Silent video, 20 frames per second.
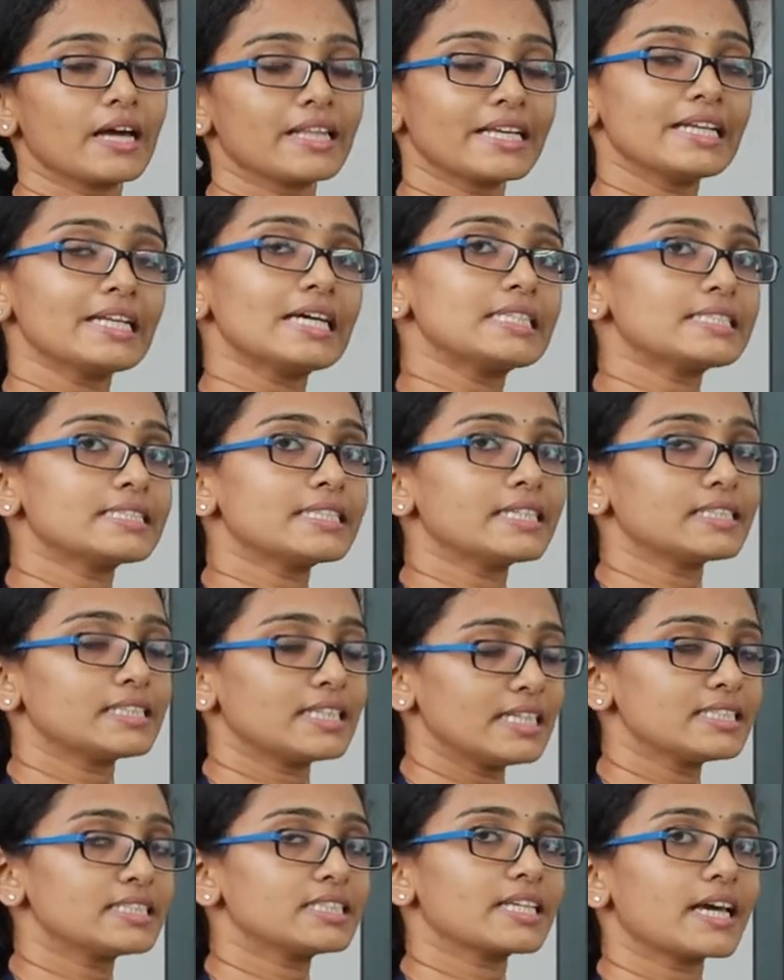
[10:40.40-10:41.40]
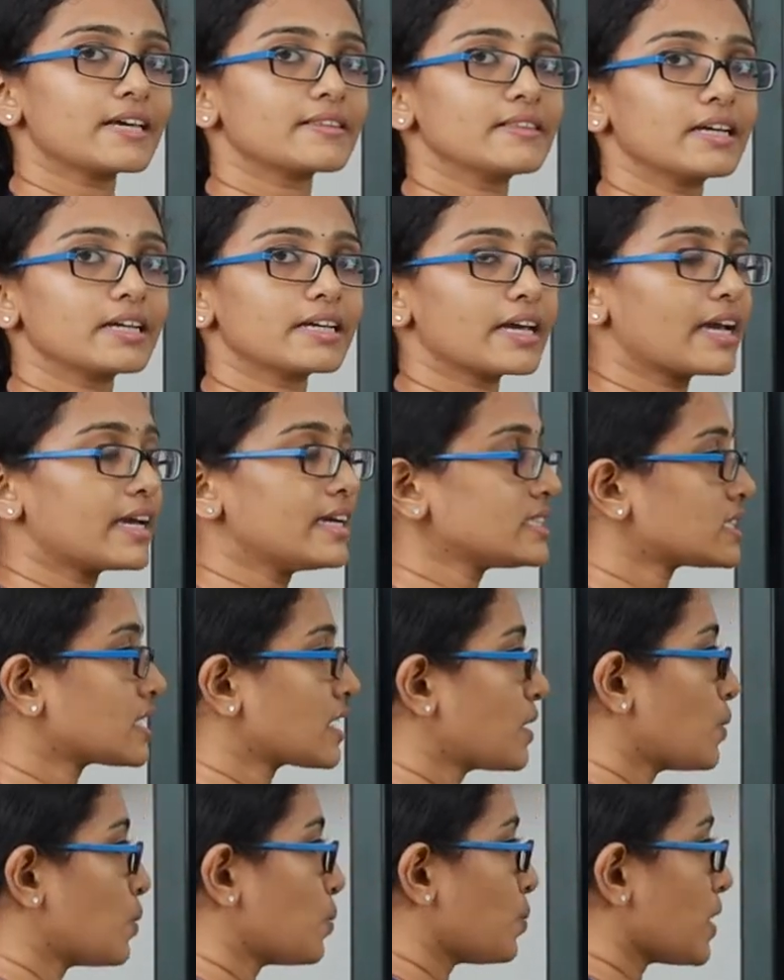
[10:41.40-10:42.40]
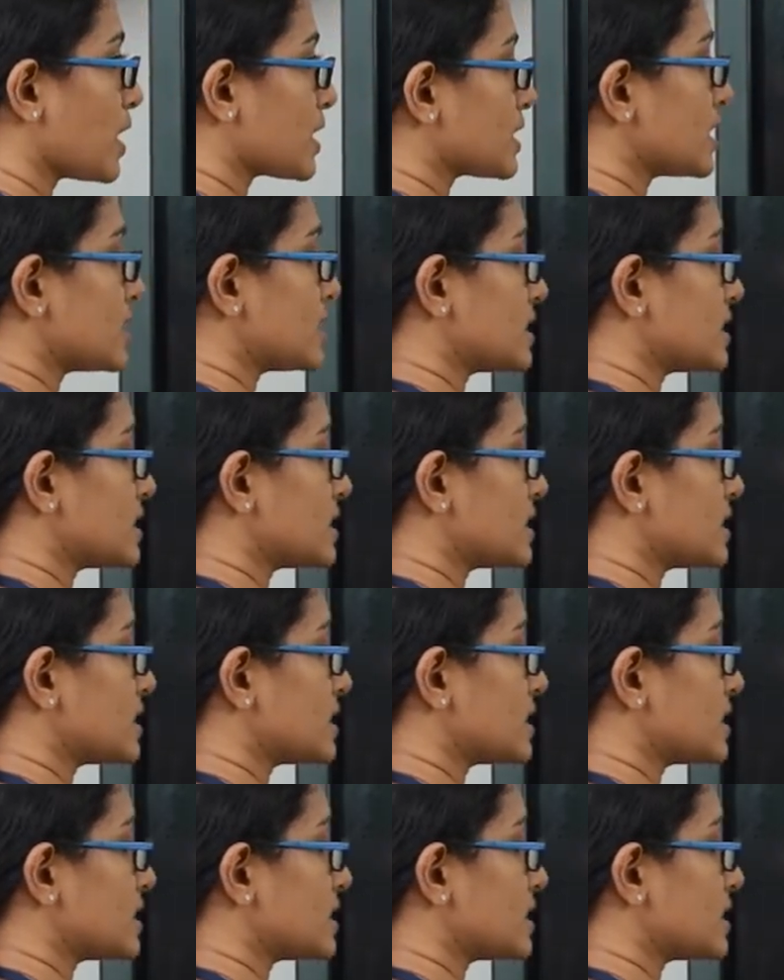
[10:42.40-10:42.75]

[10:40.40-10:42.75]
Now let's take the case where the